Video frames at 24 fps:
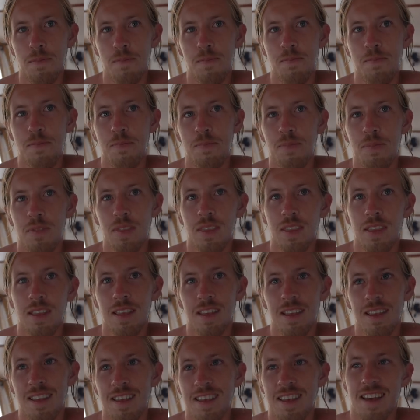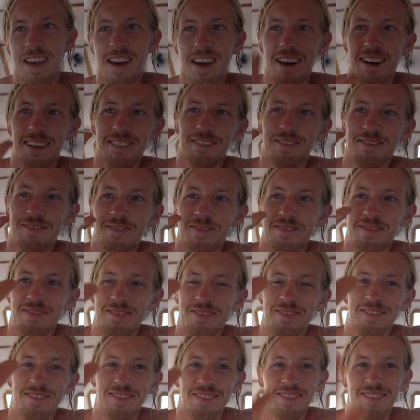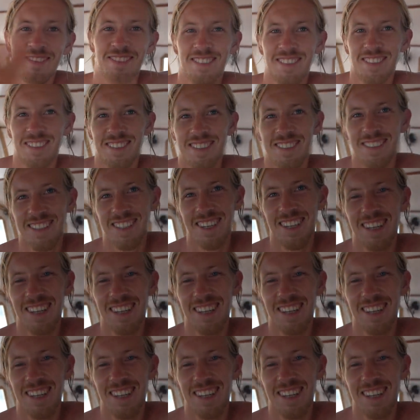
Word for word: You'll be advanced! Yeah. Peanut!